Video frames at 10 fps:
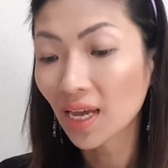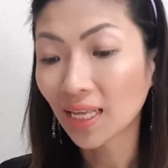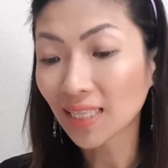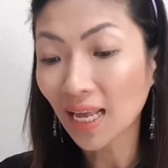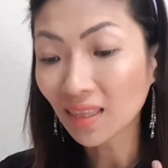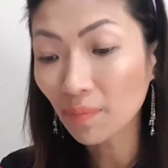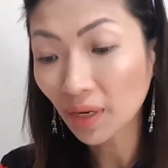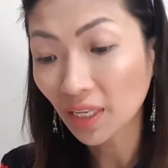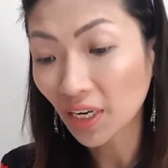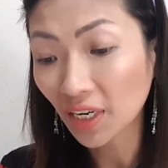It's
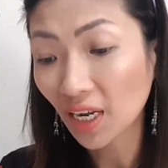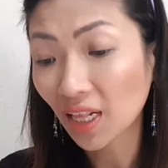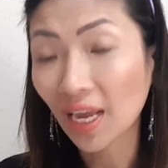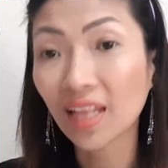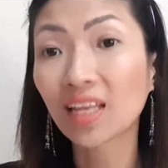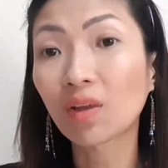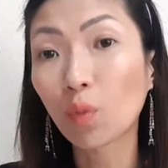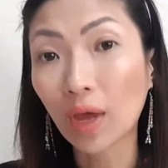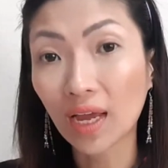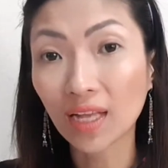antibacterial and it
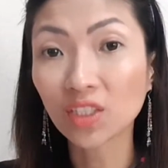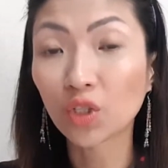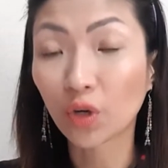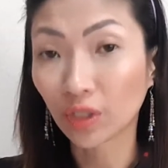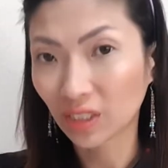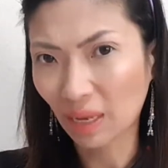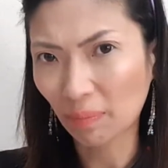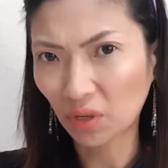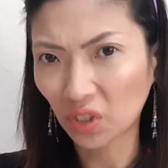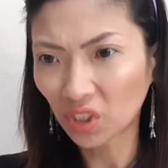awakens your
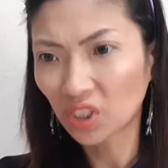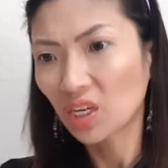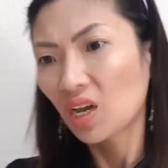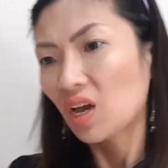receptors.